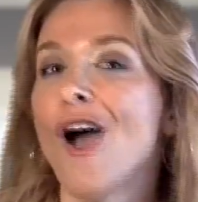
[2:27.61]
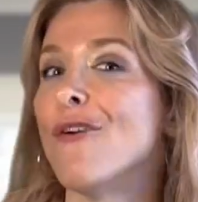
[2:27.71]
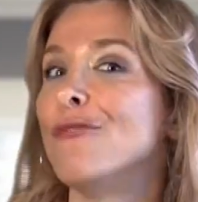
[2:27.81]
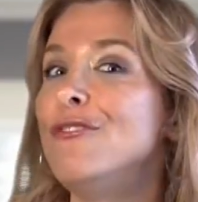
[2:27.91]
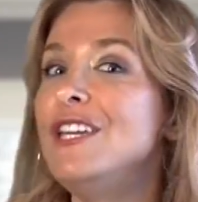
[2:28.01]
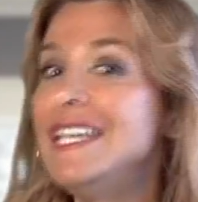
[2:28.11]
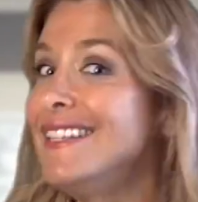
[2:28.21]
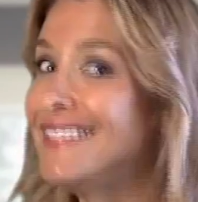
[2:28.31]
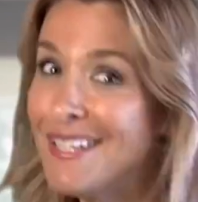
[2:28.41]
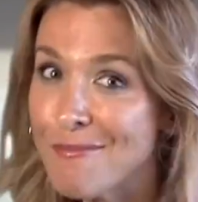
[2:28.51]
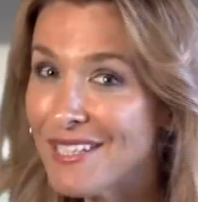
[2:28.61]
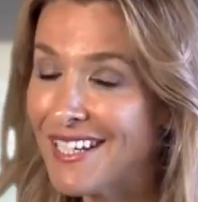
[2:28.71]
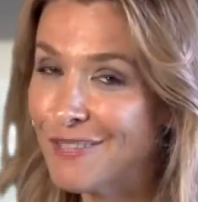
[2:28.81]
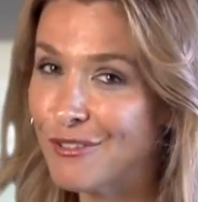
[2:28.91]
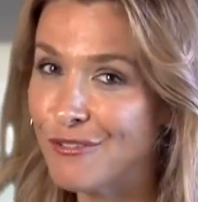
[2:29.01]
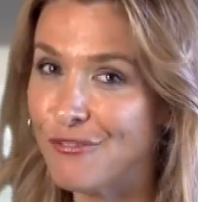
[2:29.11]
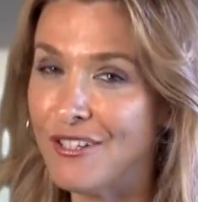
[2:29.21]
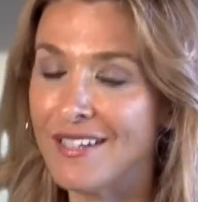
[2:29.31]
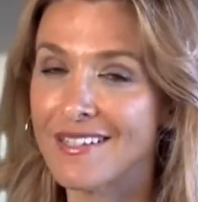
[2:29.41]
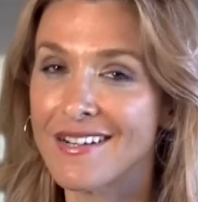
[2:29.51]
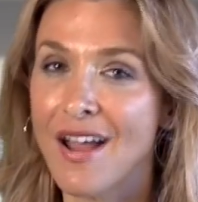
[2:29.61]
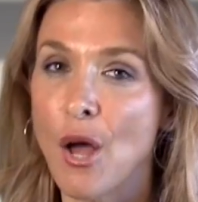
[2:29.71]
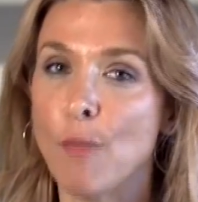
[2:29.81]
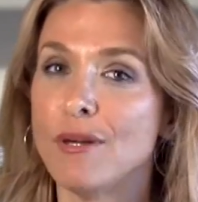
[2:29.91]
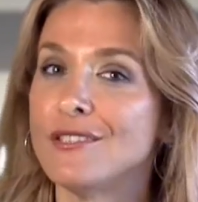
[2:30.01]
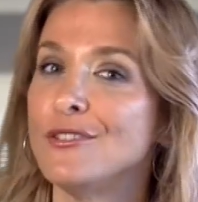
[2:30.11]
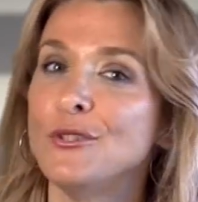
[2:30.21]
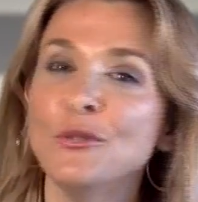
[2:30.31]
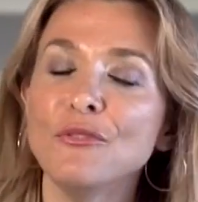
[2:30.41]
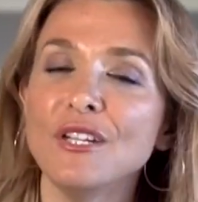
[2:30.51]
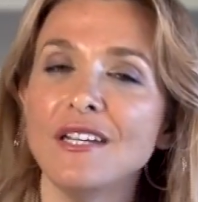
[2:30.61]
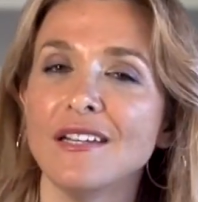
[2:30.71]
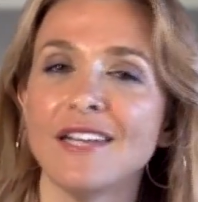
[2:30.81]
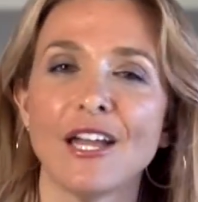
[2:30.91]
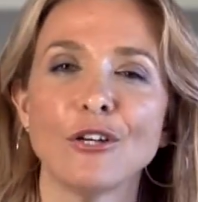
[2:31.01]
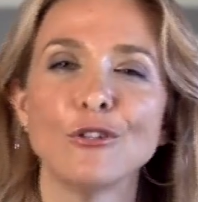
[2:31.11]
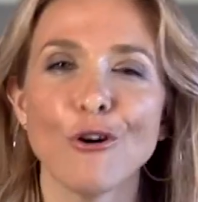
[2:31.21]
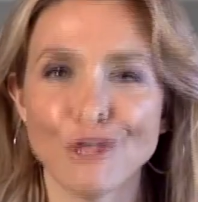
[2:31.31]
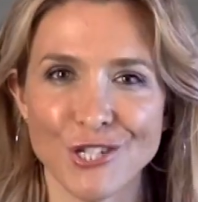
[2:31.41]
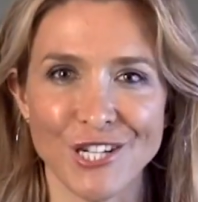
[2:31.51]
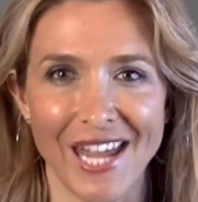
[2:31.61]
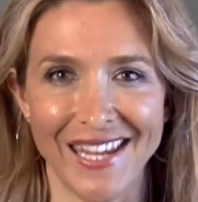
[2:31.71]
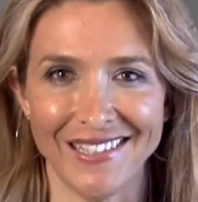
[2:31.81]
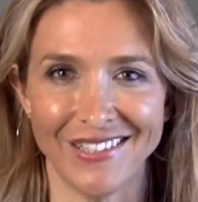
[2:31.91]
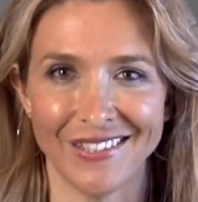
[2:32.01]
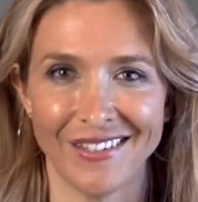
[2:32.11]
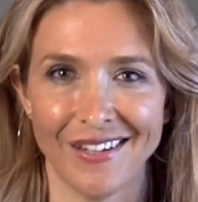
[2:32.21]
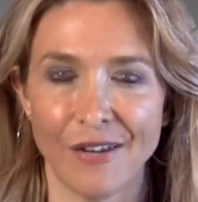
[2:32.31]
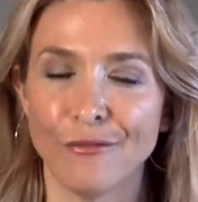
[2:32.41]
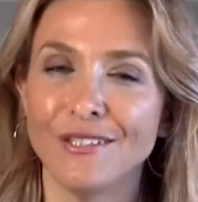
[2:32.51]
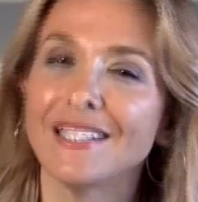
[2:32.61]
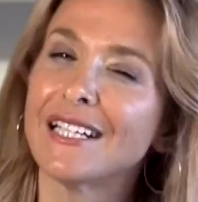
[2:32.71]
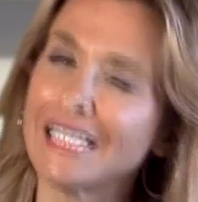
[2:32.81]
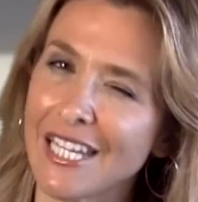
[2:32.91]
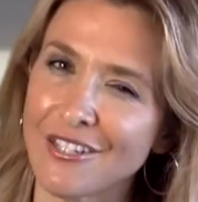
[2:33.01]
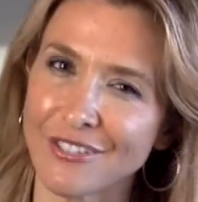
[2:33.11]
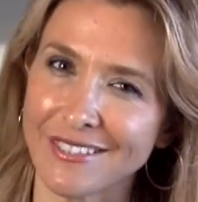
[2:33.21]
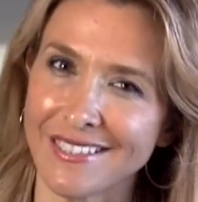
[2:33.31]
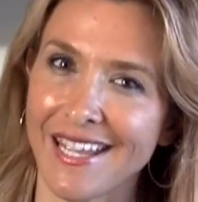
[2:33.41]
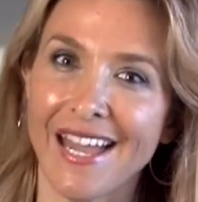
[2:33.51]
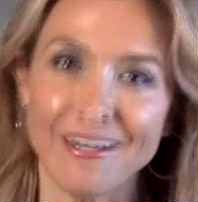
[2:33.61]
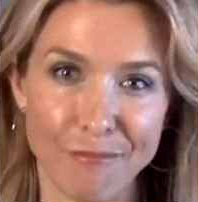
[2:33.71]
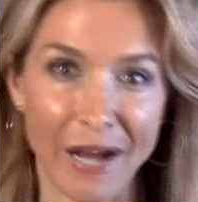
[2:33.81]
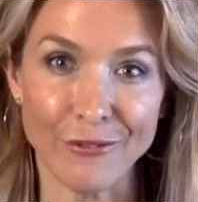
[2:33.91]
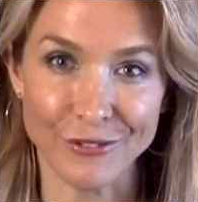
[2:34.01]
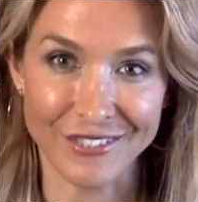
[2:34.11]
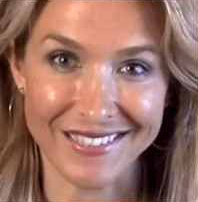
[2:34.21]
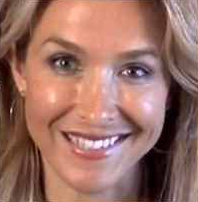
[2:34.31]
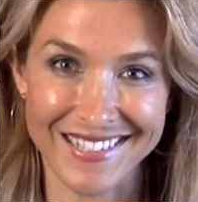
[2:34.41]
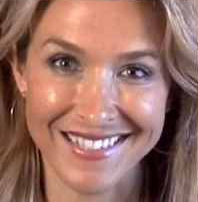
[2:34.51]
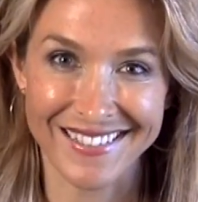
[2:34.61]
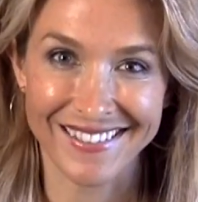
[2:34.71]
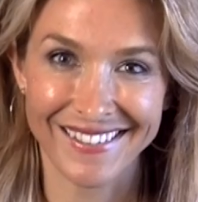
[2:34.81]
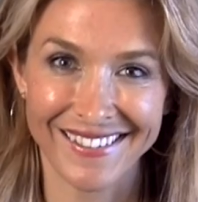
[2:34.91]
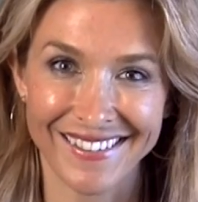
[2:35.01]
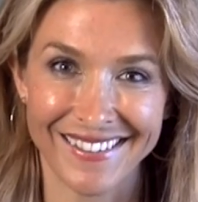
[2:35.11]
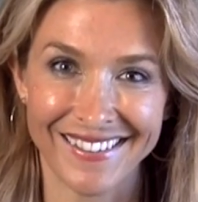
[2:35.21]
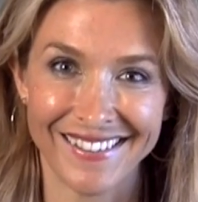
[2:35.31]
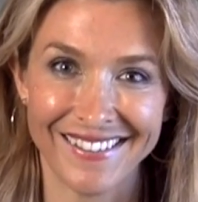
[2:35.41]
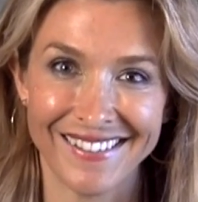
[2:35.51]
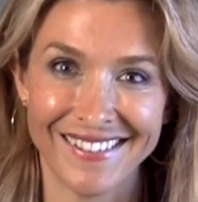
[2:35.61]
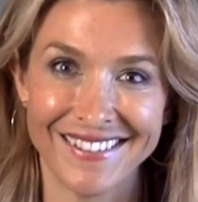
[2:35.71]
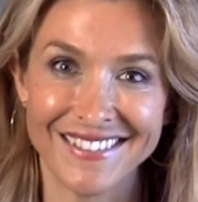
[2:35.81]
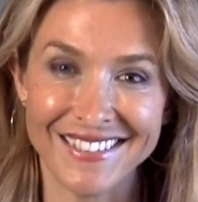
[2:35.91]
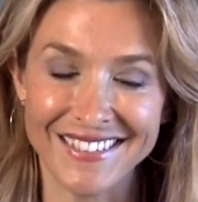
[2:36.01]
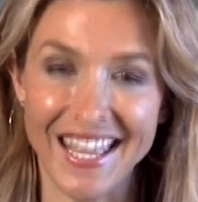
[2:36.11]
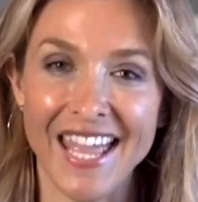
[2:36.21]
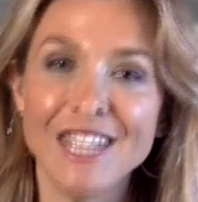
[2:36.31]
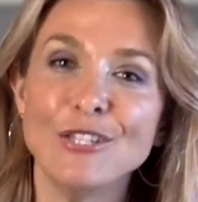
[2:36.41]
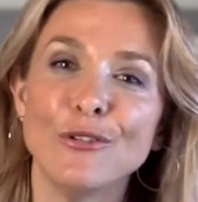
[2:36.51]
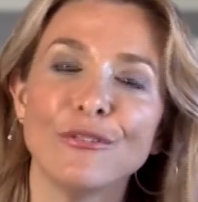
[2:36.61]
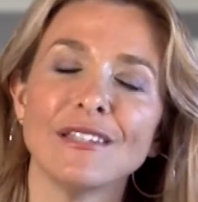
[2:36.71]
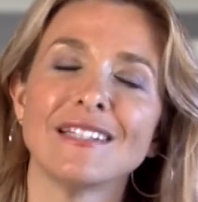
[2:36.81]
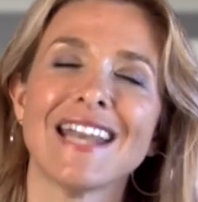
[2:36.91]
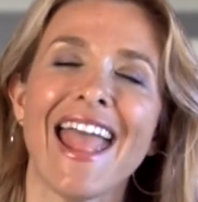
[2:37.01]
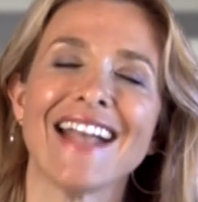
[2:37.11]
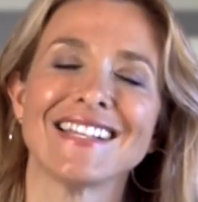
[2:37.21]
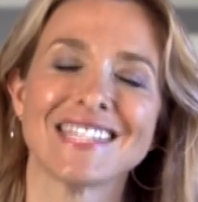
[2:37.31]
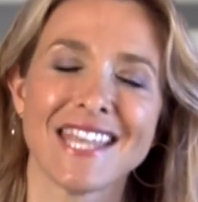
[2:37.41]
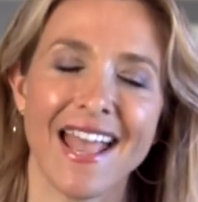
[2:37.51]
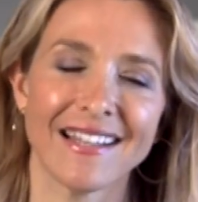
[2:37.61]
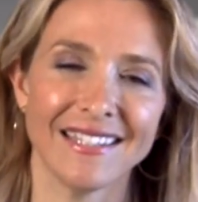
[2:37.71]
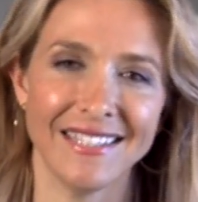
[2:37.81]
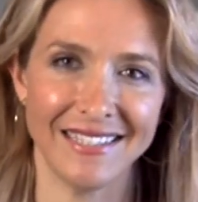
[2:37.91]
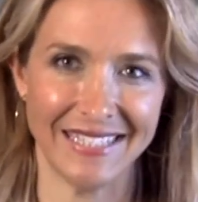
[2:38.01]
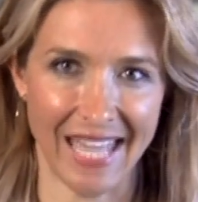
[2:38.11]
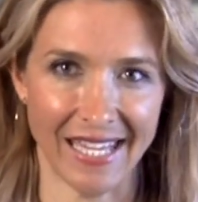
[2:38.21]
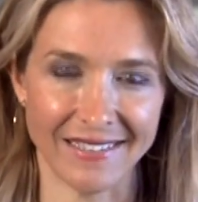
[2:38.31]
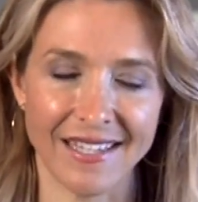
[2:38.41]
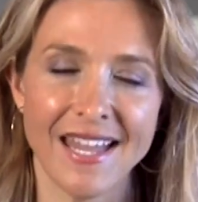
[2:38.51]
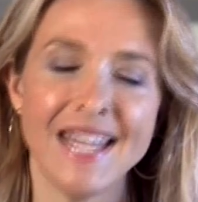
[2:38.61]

we intimidate with fear, but do we negotiate with clarity and boundaries? Today you will learn exactly that.